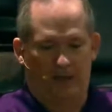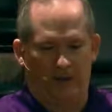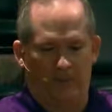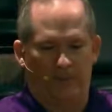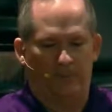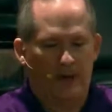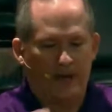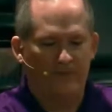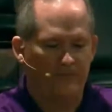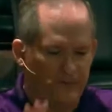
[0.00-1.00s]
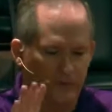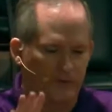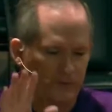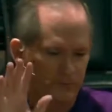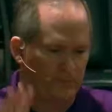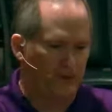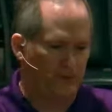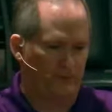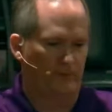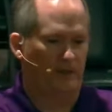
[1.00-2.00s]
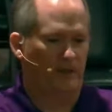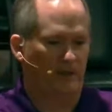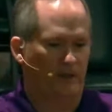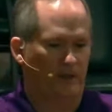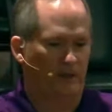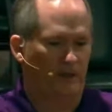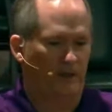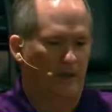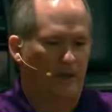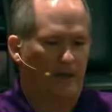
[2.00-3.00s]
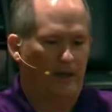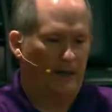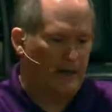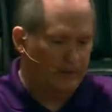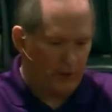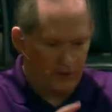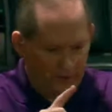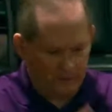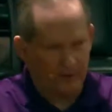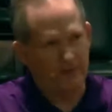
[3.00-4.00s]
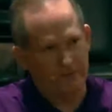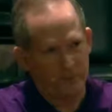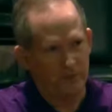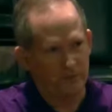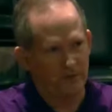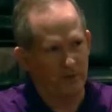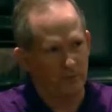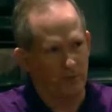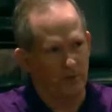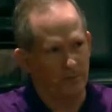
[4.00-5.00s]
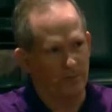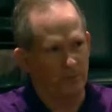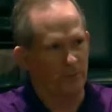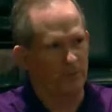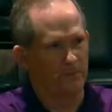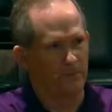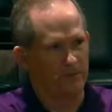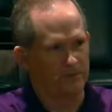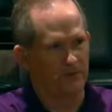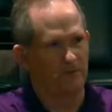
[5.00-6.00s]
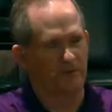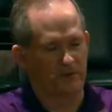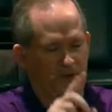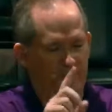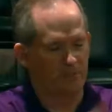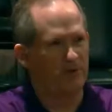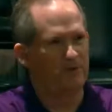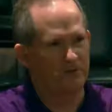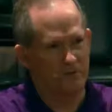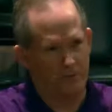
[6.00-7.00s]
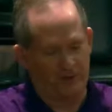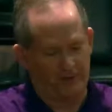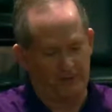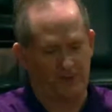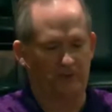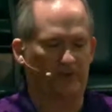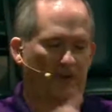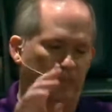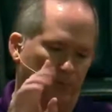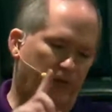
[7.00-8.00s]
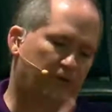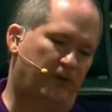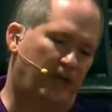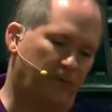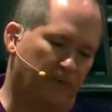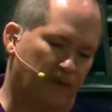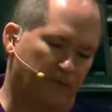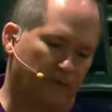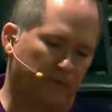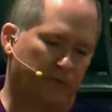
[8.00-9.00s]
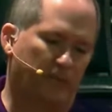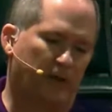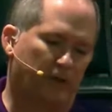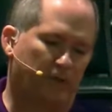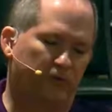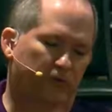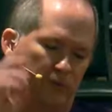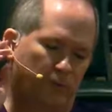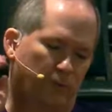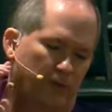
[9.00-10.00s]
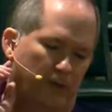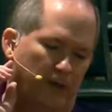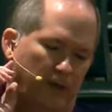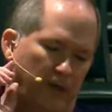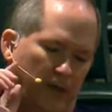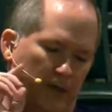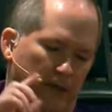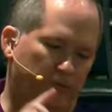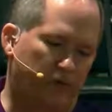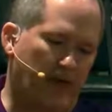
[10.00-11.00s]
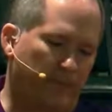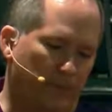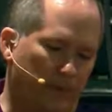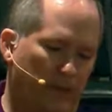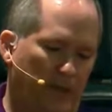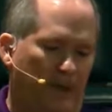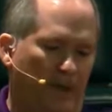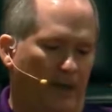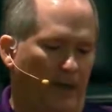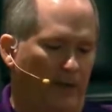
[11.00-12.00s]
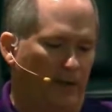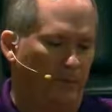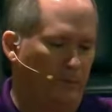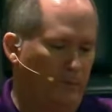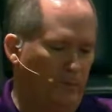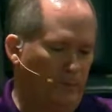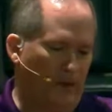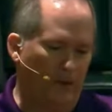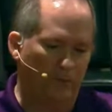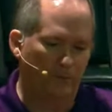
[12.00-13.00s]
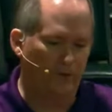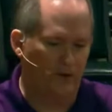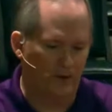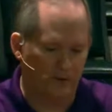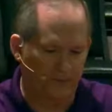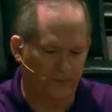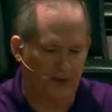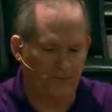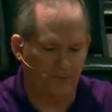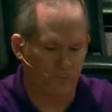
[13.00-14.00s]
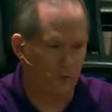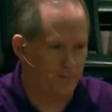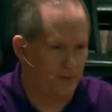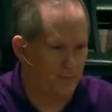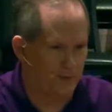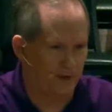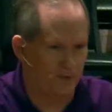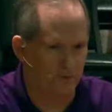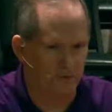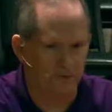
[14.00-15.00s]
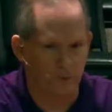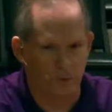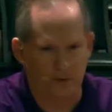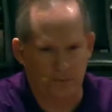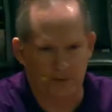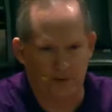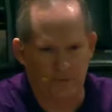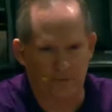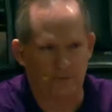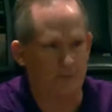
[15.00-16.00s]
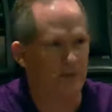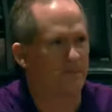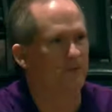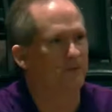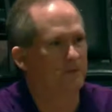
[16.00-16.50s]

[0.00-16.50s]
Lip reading: But my first ministry, I taught a Sunday school Sunday morning before the morning service. I preached the morning service. I preached the evening service. We had a Christian school, and I did chapel. And then I oversaw a staff of 40 people at a Christian school of 350 people.